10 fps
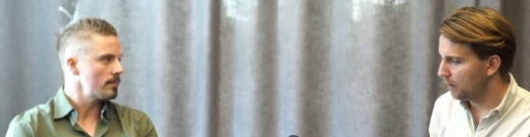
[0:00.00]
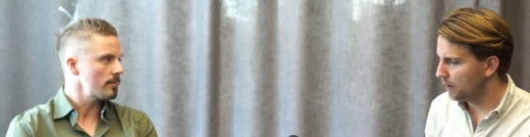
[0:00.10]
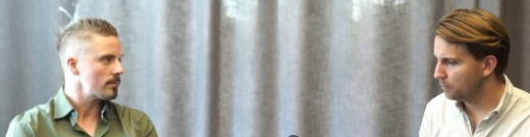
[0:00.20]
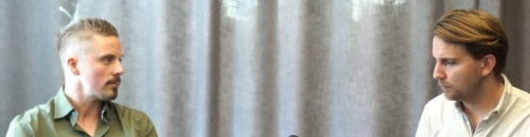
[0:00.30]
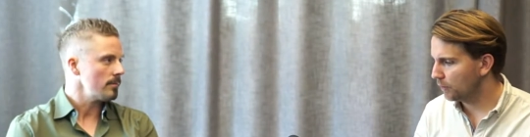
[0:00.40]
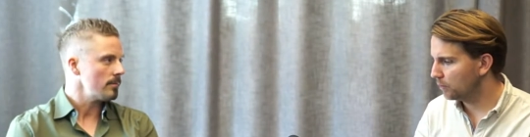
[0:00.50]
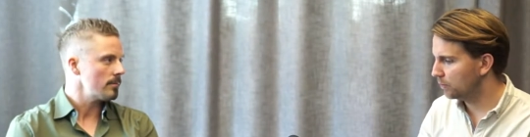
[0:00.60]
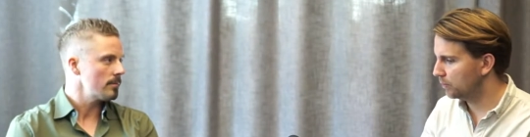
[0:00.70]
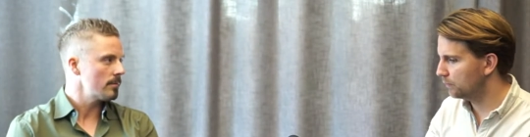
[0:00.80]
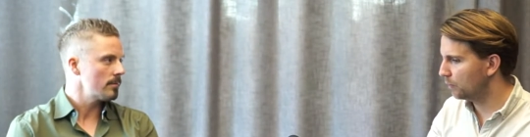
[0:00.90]
Speaker 1: Um, so,
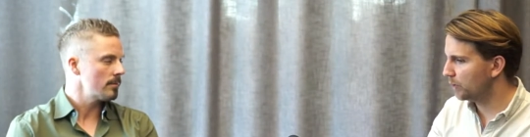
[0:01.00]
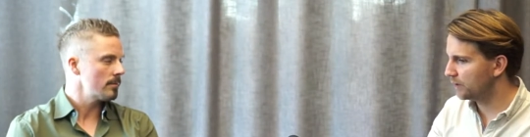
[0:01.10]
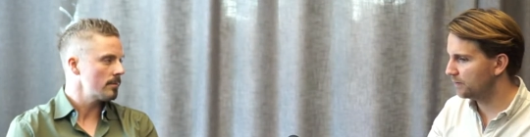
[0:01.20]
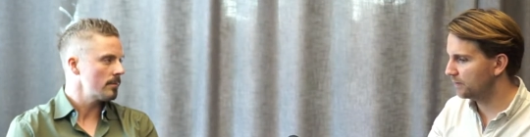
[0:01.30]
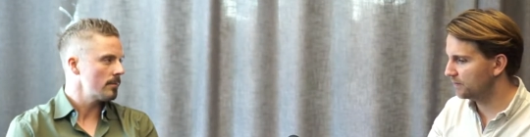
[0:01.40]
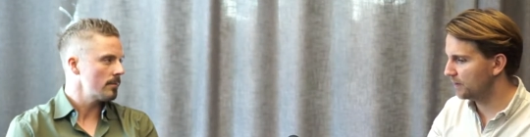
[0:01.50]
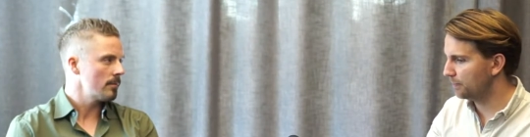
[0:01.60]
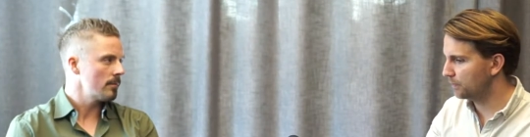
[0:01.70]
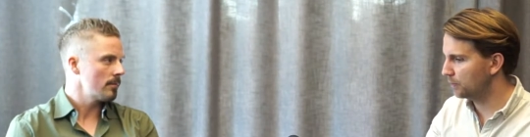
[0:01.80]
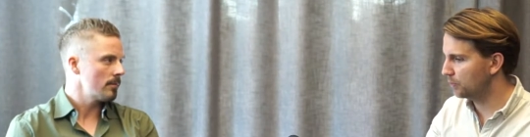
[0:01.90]
so what is the
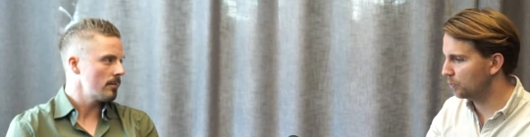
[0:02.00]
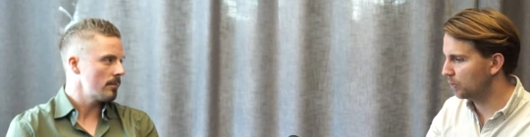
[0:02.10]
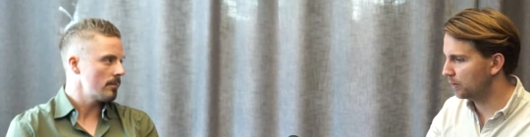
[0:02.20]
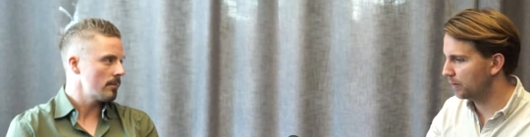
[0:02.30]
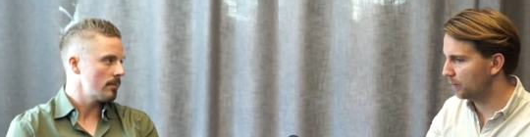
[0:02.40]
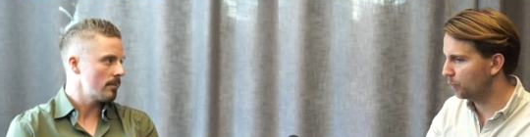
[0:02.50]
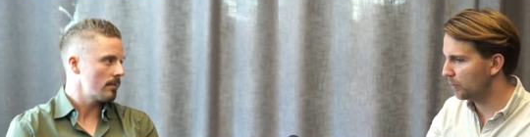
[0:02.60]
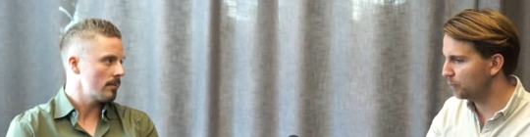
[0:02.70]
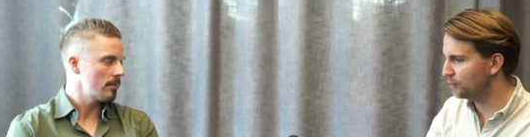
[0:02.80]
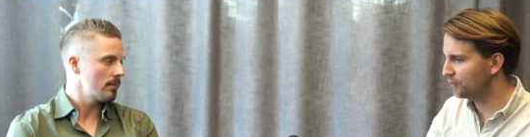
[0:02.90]
step to
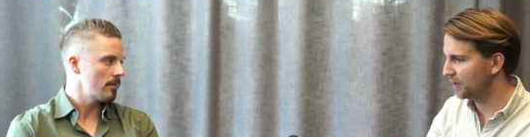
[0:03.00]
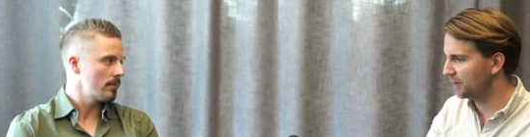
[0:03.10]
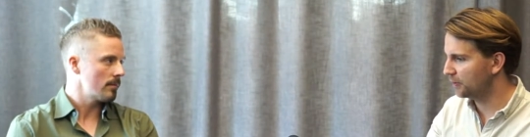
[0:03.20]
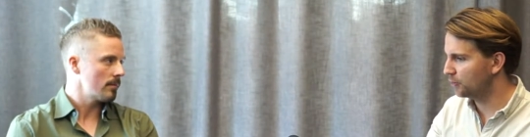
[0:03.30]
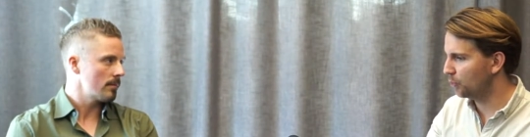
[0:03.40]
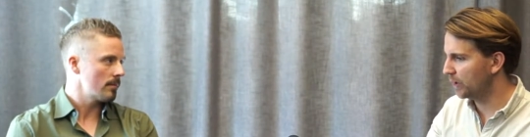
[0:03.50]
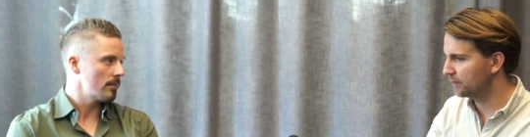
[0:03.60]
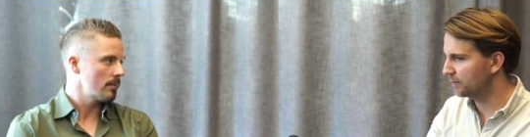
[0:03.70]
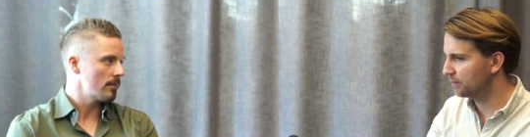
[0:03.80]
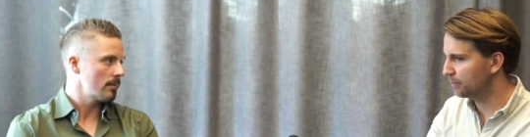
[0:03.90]
when would you say that you
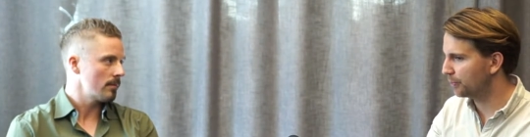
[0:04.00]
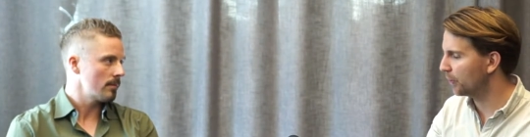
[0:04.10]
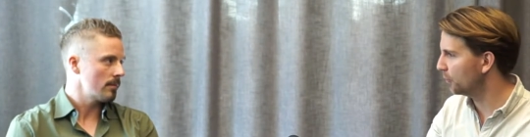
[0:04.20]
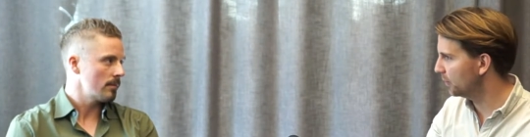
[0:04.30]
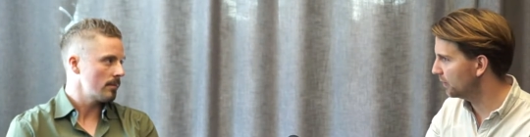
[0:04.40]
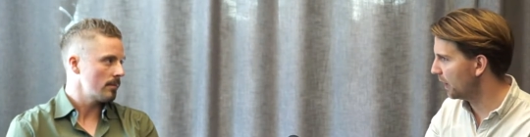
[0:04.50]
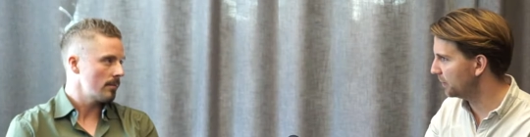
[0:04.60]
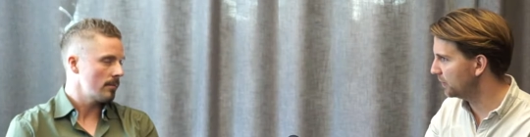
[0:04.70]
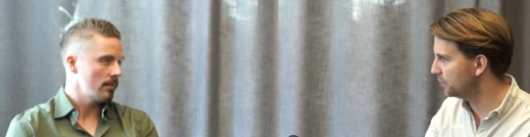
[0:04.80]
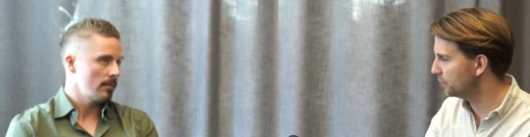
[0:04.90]
went pro? I
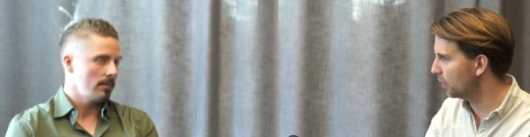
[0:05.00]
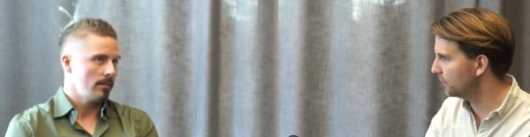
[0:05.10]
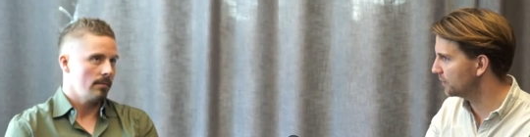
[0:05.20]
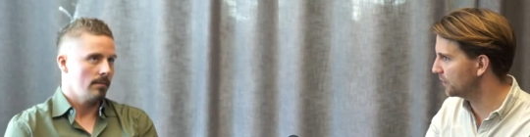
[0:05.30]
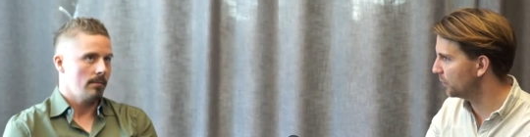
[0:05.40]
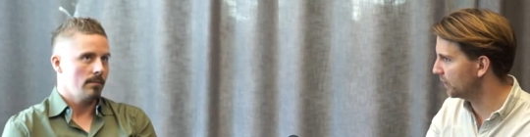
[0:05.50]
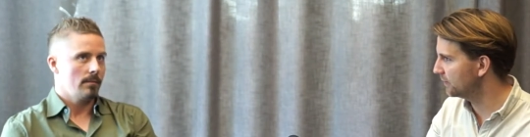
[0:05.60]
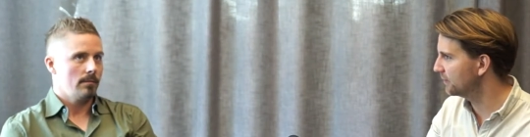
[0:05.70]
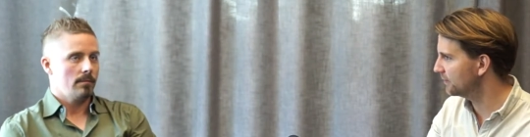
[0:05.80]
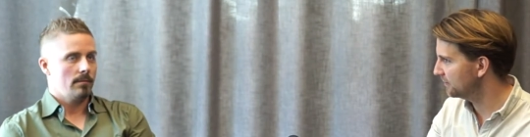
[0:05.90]
mean, you obviously
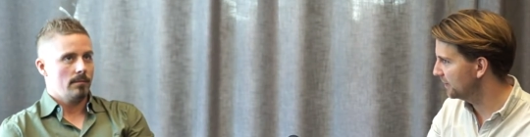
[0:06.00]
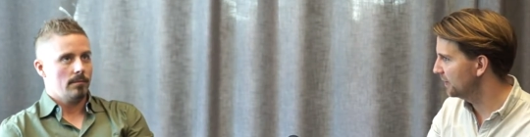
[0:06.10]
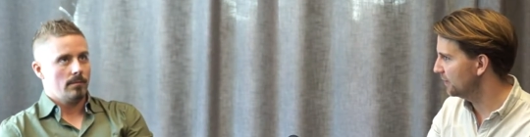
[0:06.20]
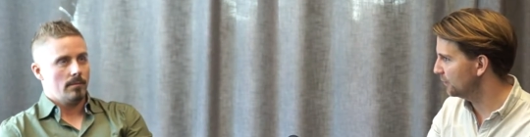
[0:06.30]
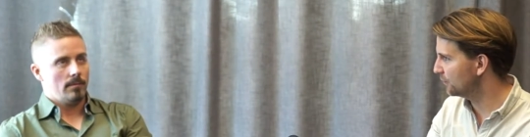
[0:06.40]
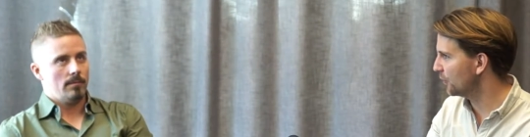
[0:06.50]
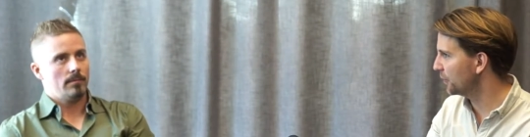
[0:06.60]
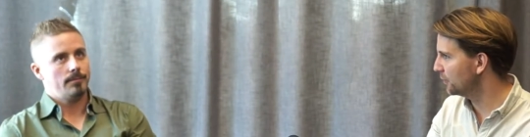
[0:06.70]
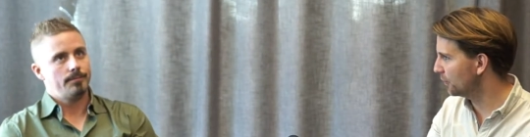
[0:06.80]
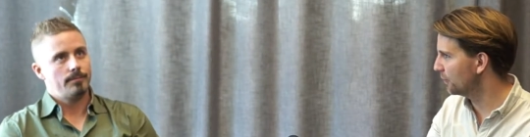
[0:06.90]
went, you
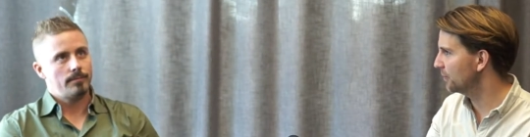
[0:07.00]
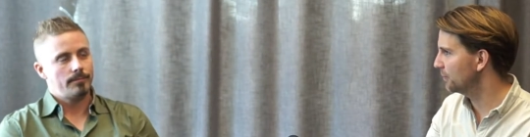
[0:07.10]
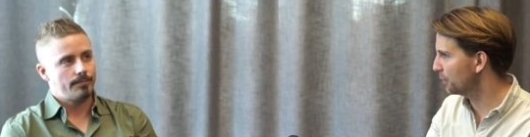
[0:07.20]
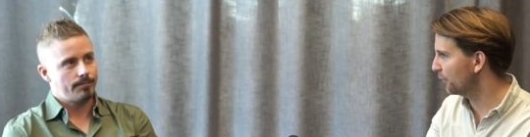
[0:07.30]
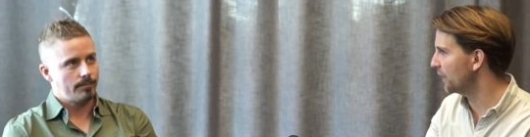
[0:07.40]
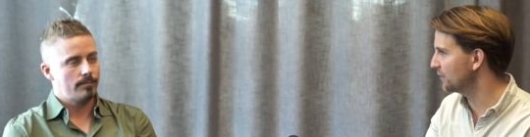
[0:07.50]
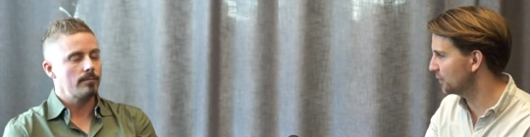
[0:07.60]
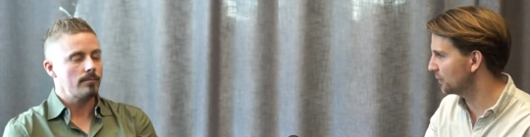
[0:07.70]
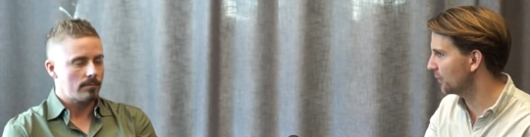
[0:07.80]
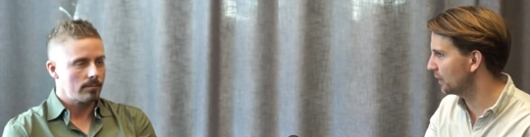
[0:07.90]
started your
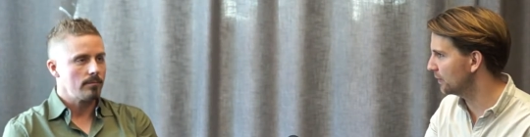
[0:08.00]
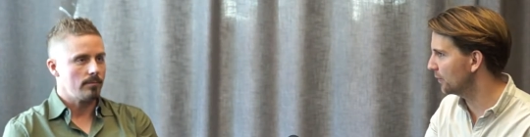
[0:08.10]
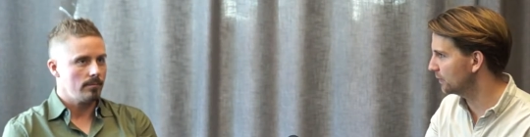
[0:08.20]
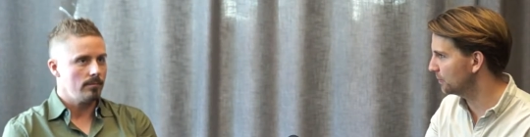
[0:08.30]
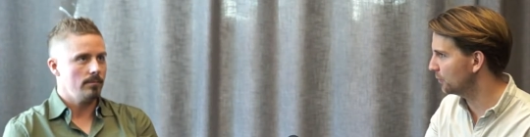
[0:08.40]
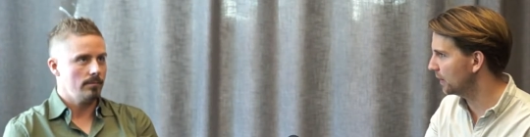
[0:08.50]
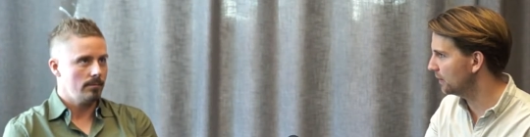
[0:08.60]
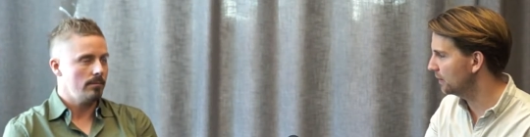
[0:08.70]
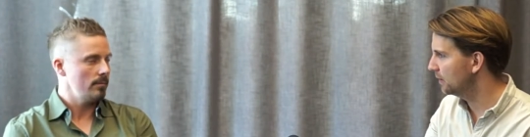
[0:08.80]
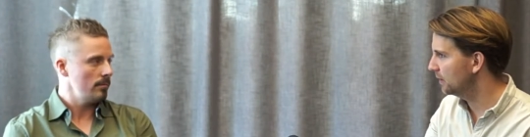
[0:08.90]
professional career going to
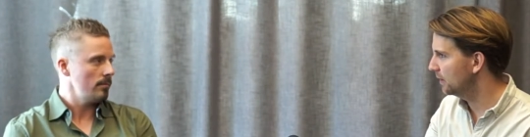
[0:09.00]
Mora.